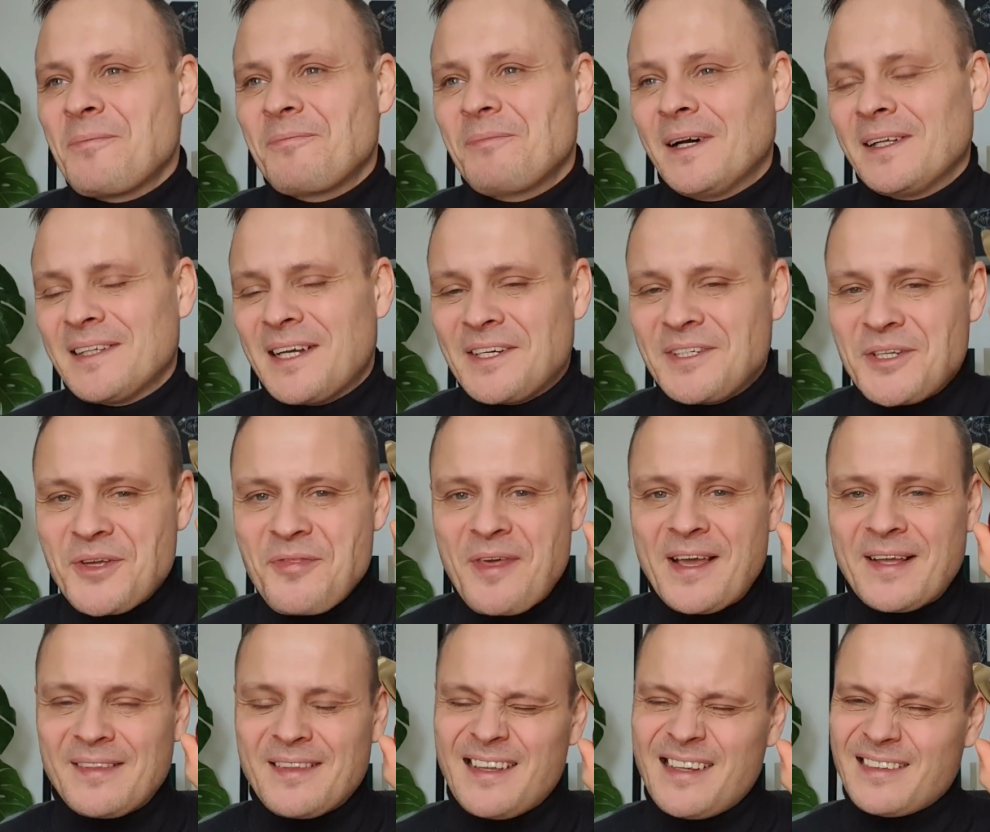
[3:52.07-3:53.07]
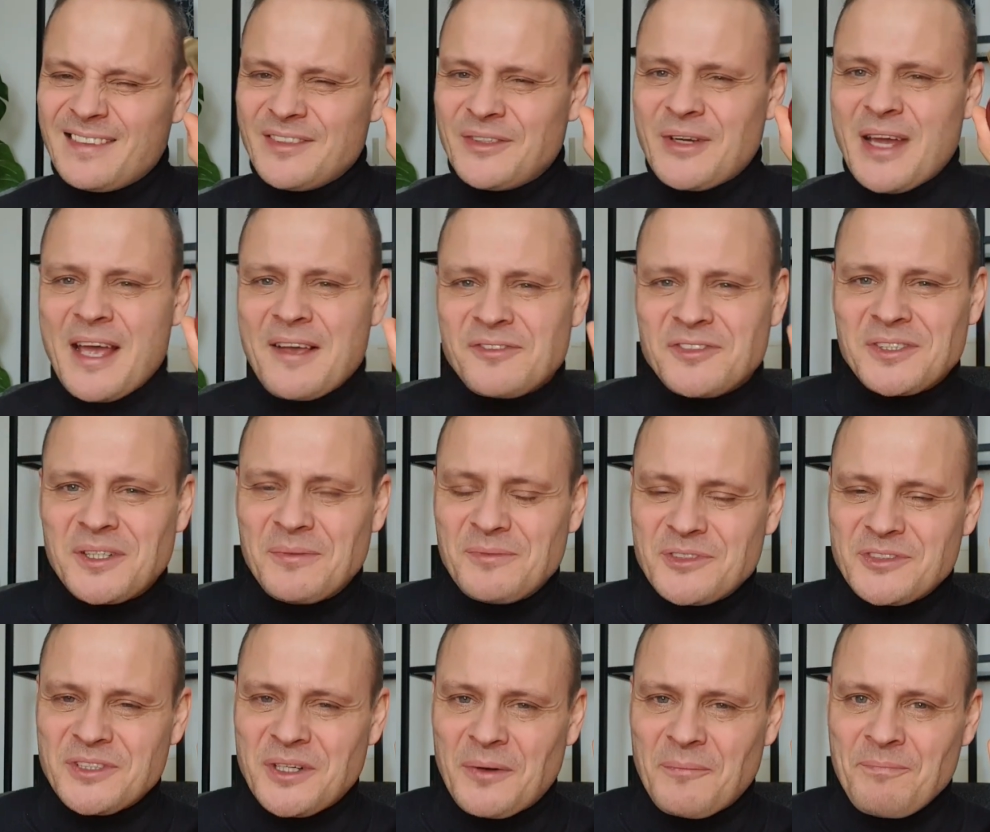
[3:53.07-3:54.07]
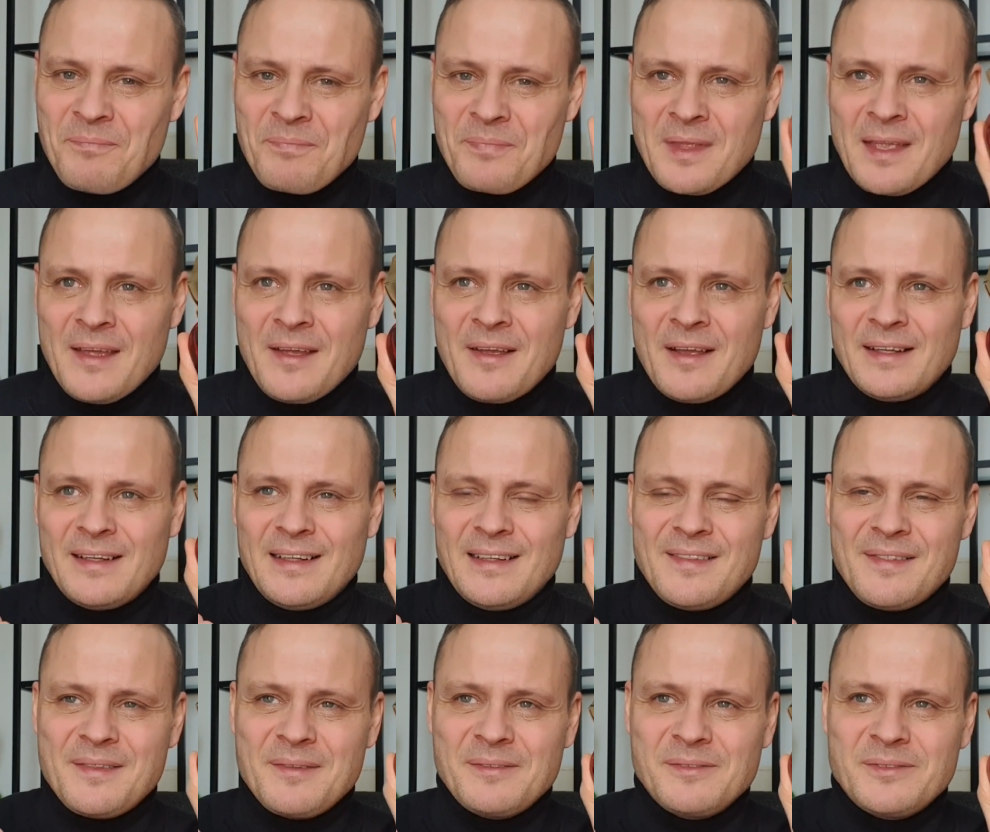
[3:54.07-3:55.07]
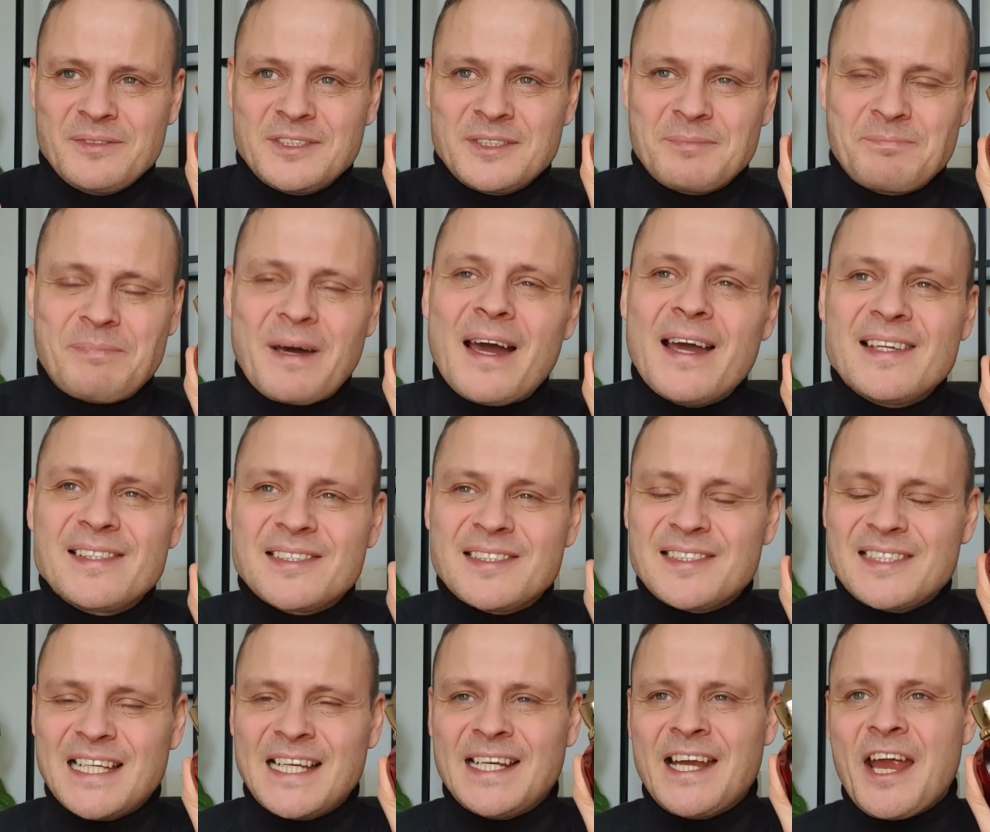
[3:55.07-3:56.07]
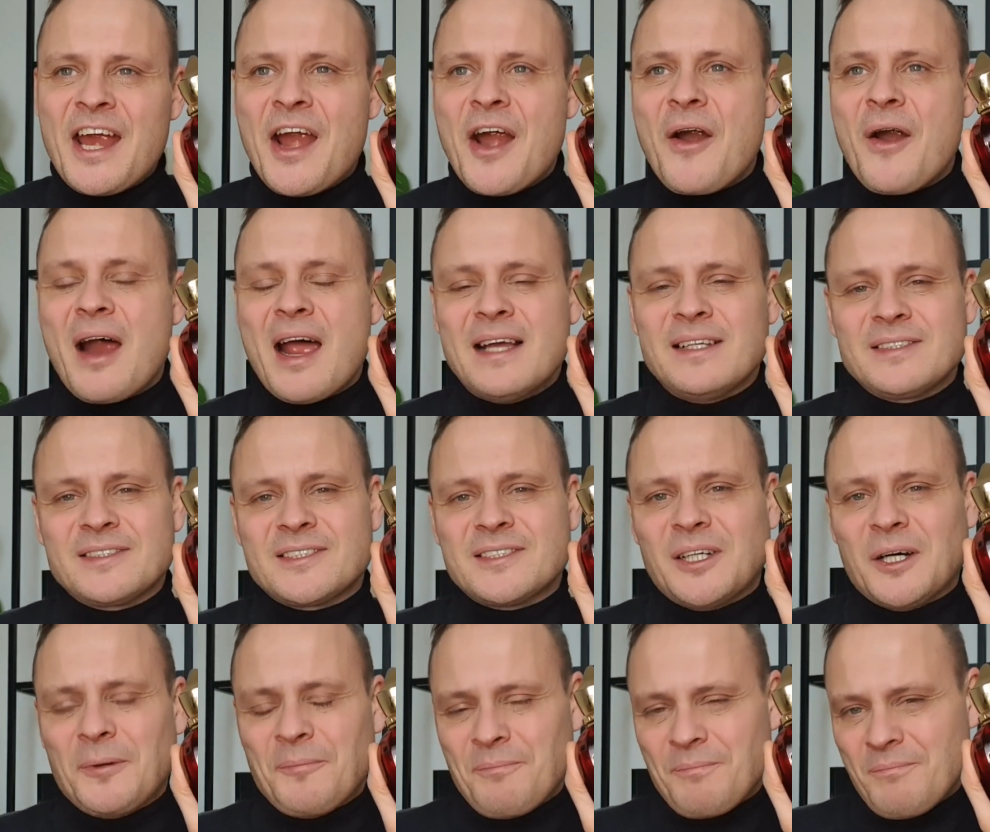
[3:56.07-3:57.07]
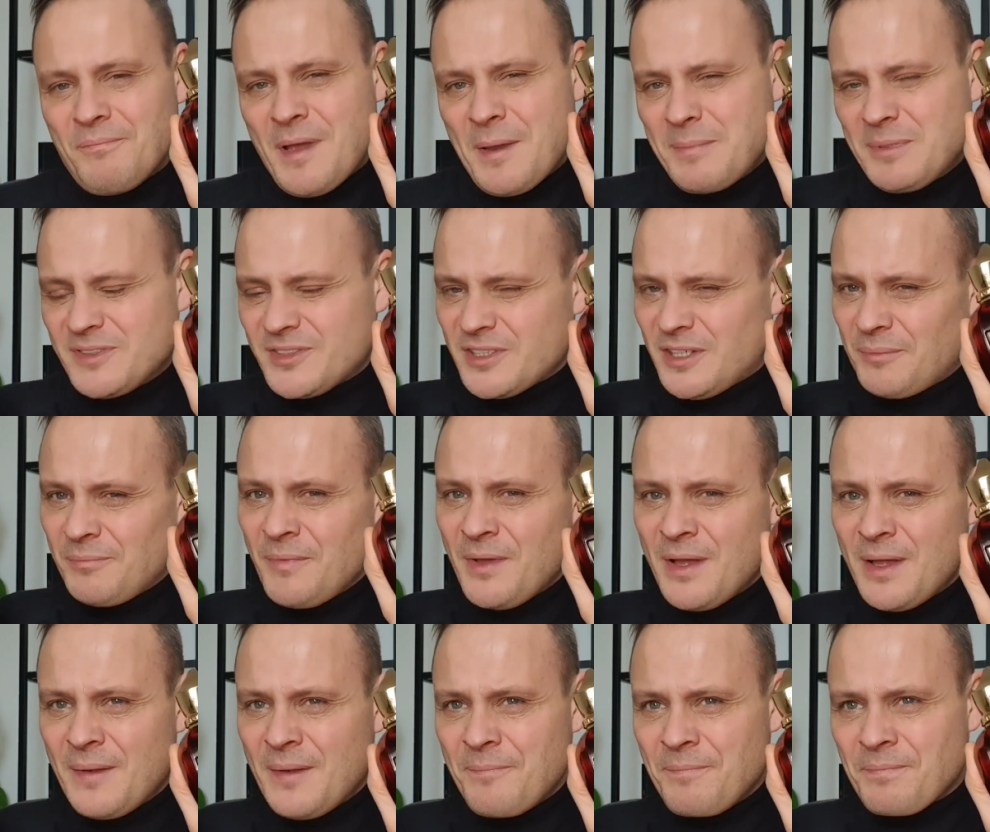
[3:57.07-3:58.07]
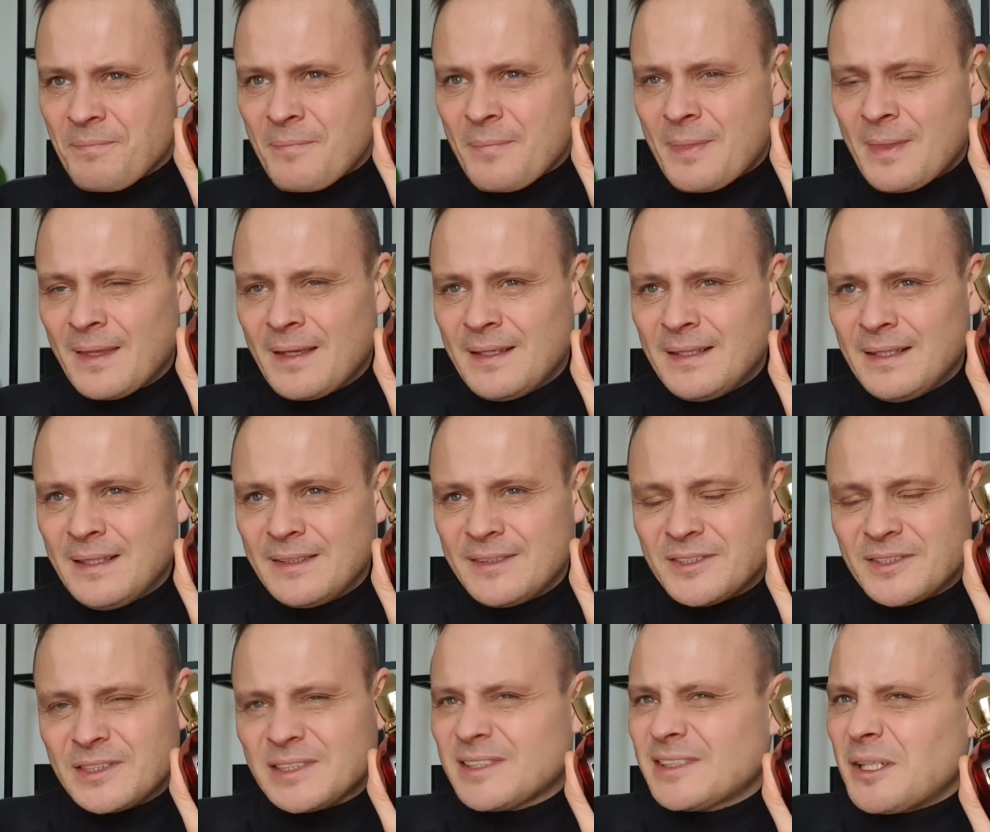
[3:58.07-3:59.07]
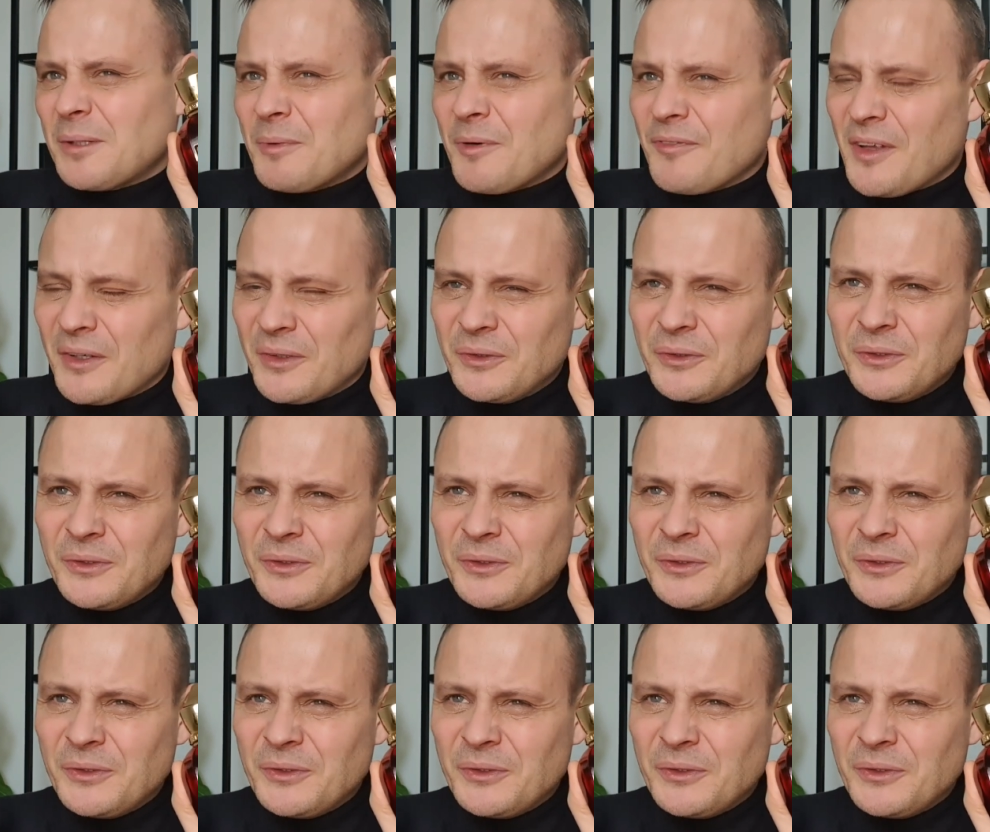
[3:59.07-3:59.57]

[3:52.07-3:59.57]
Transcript: But I do think that you have some spices in here, and maybe some of